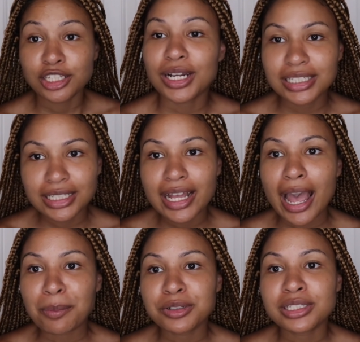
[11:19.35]
So I did the
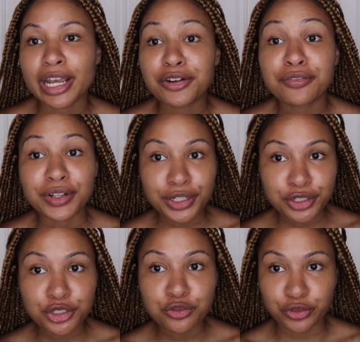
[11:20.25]
apple cider
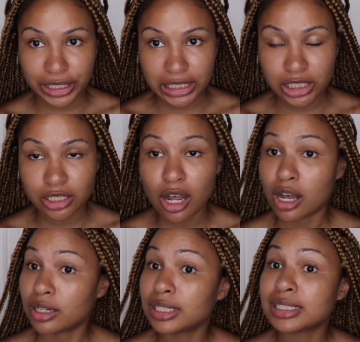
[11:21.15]
vinegar rinse
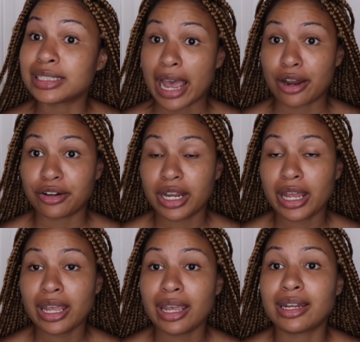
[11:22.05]
on
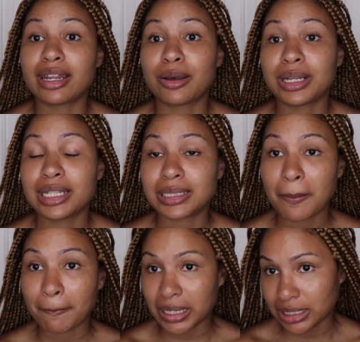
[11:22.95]
Saturday and now it is
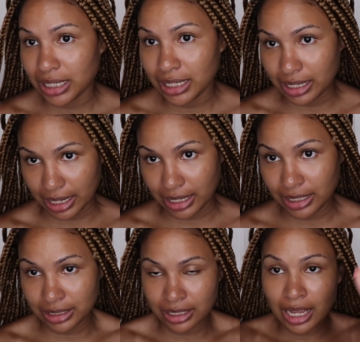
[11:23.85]
Monday
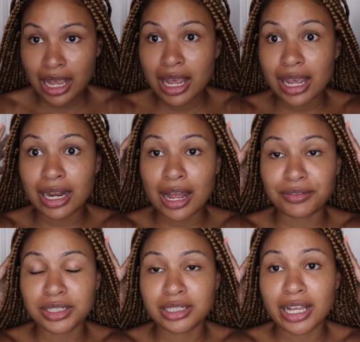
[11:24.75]
night, and I
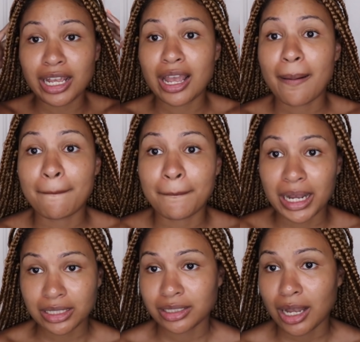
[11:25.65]
have to say
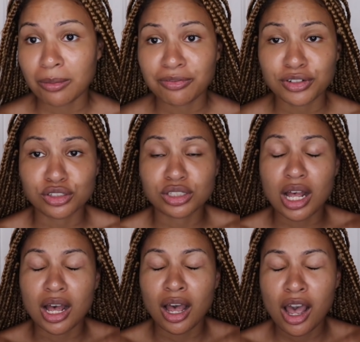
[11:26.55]
my scalp feels
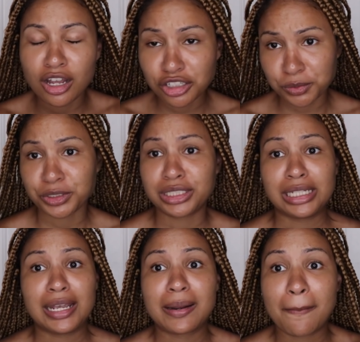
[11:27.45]

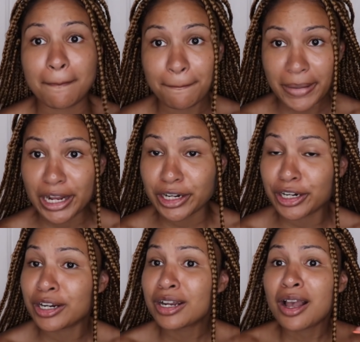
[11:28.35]
100%
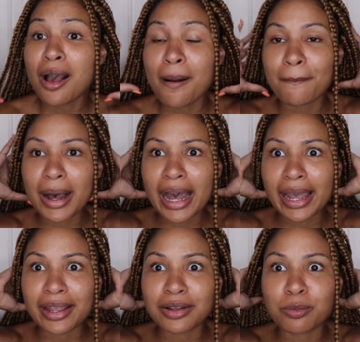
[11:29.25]
better.
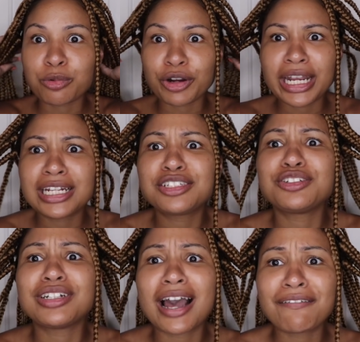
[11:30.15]
My braids
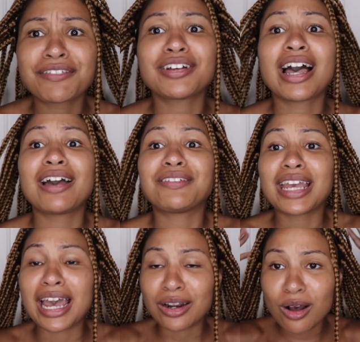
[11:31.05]
do not feel
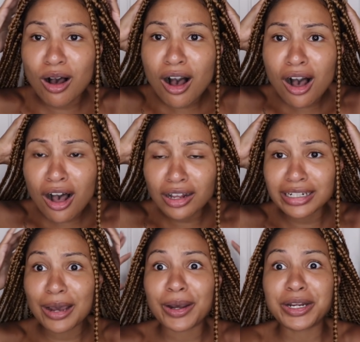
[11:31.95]
heavy at all.
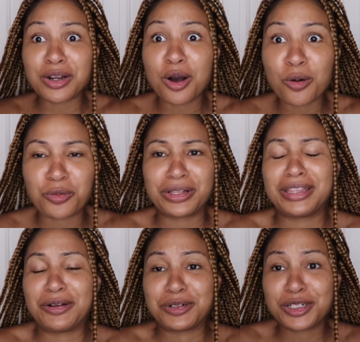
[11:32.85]
Now I know
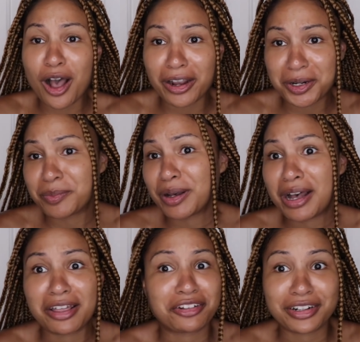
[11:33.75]
what they were talking
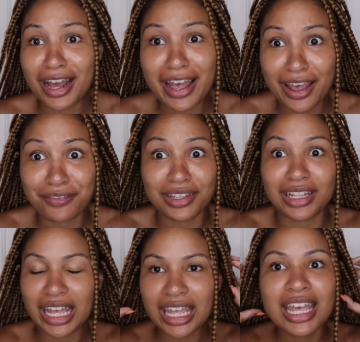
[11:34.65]
about, how they're not heavy,
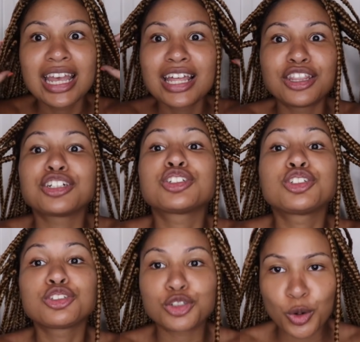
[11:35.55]
like they're
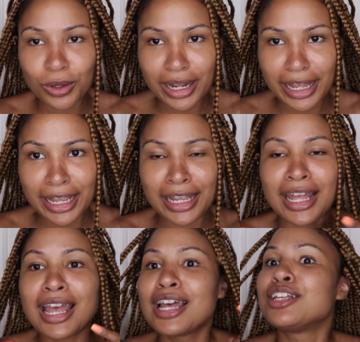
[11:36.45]
so
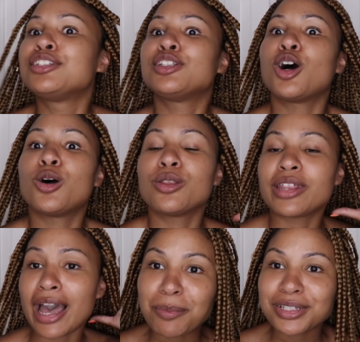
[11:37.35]
light. So
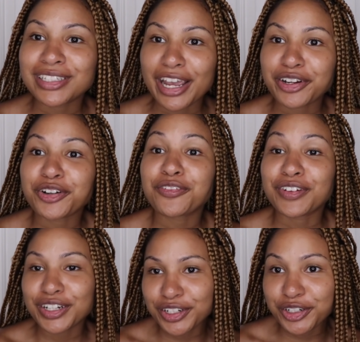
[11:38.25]
the apple cider
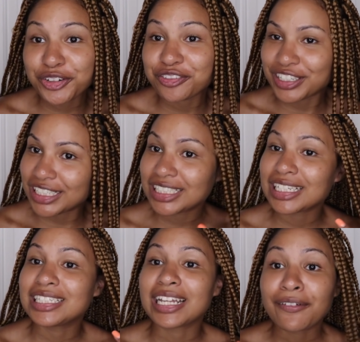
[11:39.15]
vinegar rinse
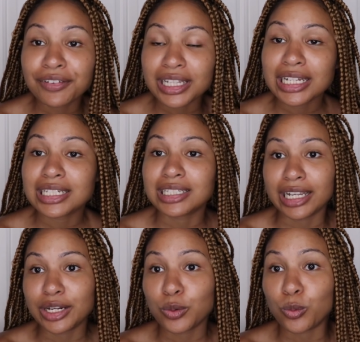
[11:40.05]
definitely
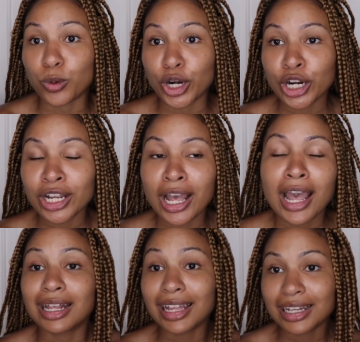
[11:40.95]
did work.
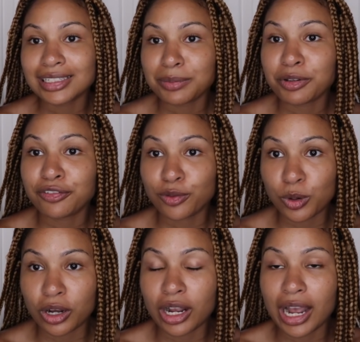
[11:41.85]
Now, like I said
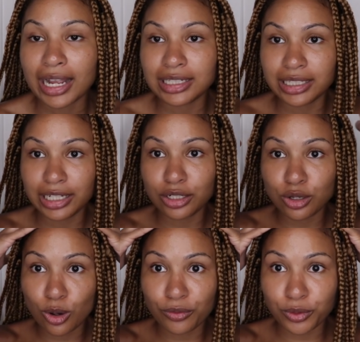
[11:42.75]
before, I did
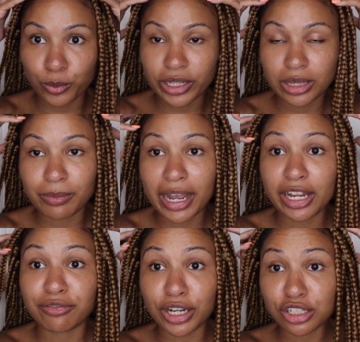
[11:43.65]
go over with
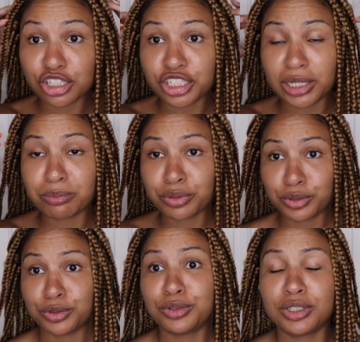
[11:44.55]
my regular
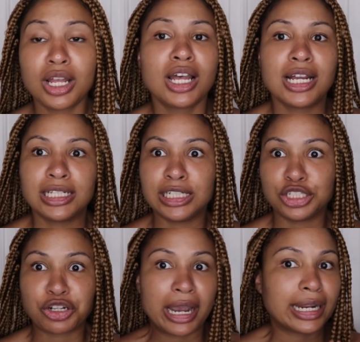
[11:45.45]
shampoos to
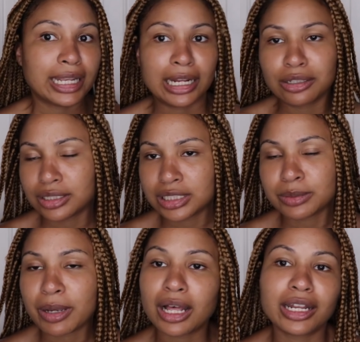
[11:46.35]
try to get out the
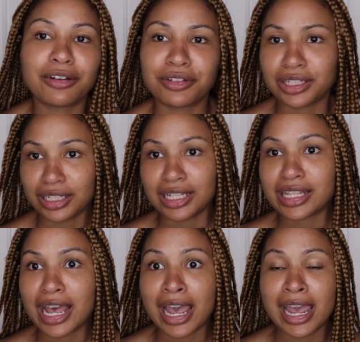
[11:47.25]
smell and everything like
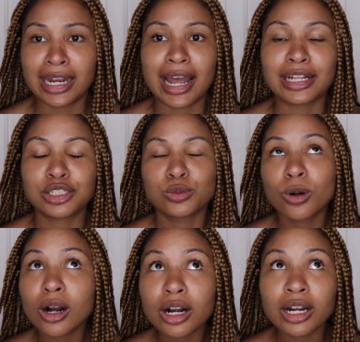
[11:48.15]
that, and I
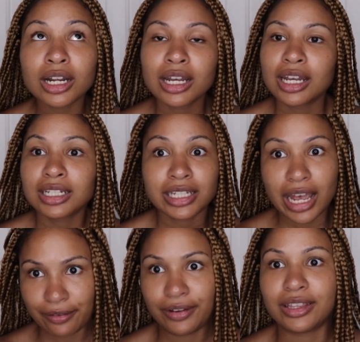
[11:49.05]
swore to
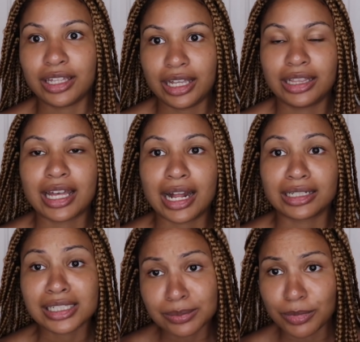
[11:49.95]
everything
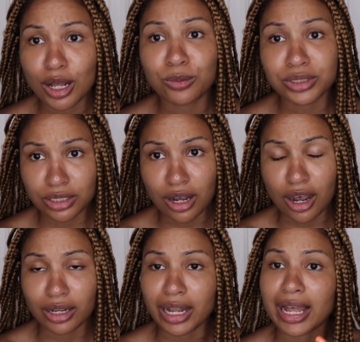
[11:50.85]
that the smell was
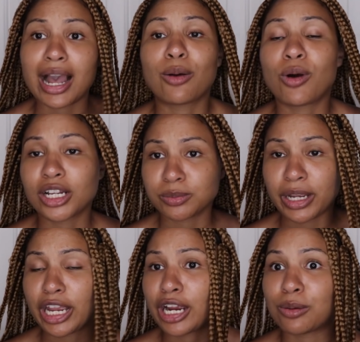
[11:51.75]
gone. Like, I washed
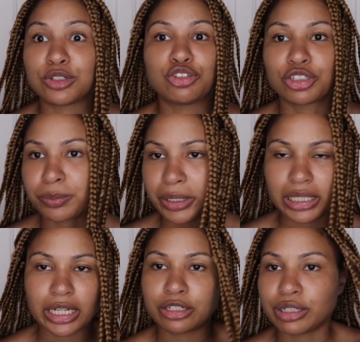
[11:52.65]
my hair, I was
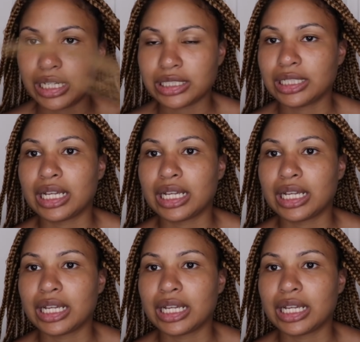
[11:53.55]
dripping like crazy.